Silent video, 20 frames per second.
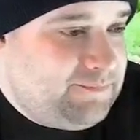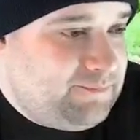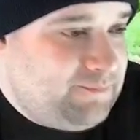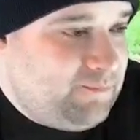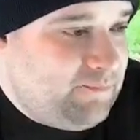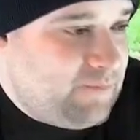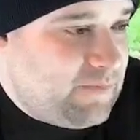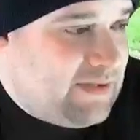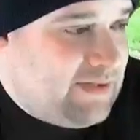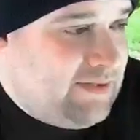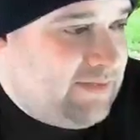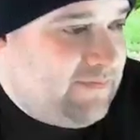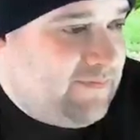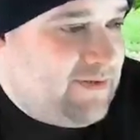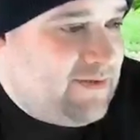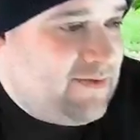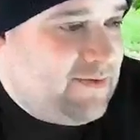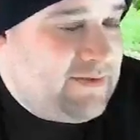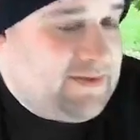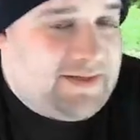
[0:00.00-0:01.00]
I am
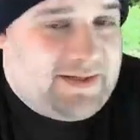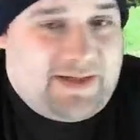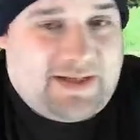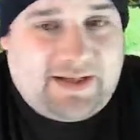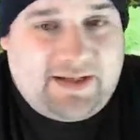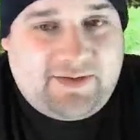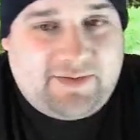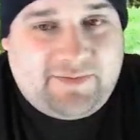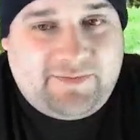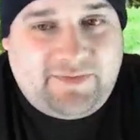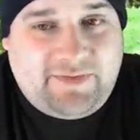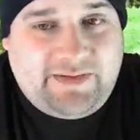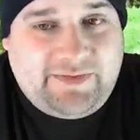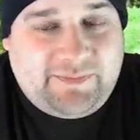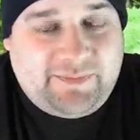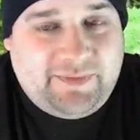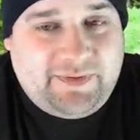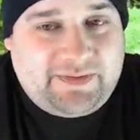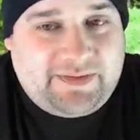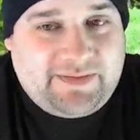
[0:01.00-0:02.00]
following a guy on
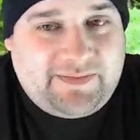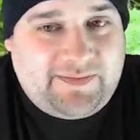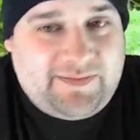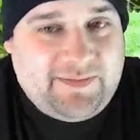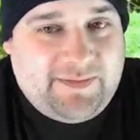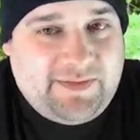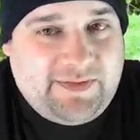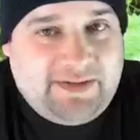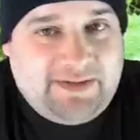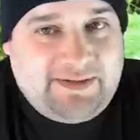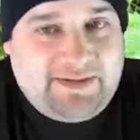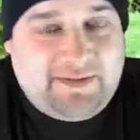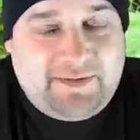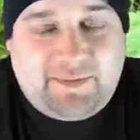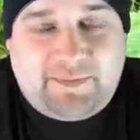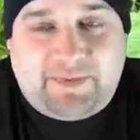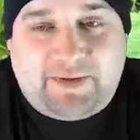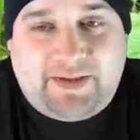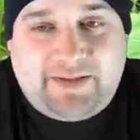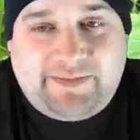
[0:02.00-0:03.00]
Facebook that's doing it, and the
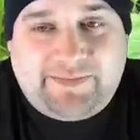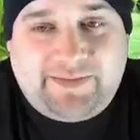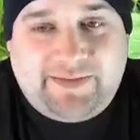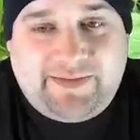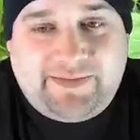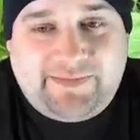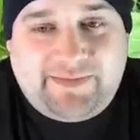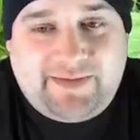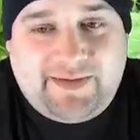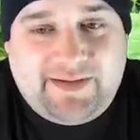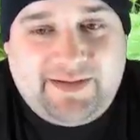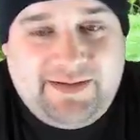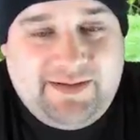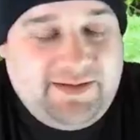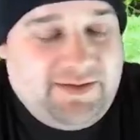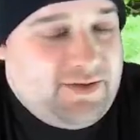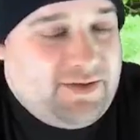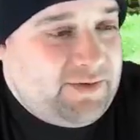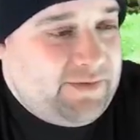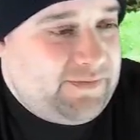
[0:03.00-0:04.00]
process that he
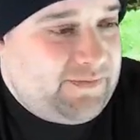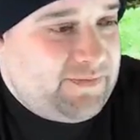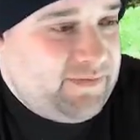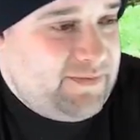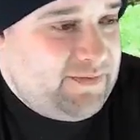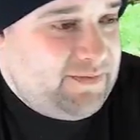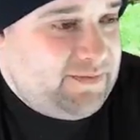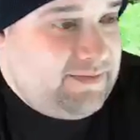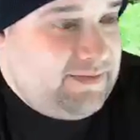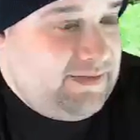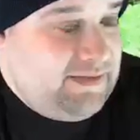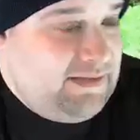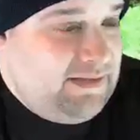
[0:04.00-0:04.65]
goes through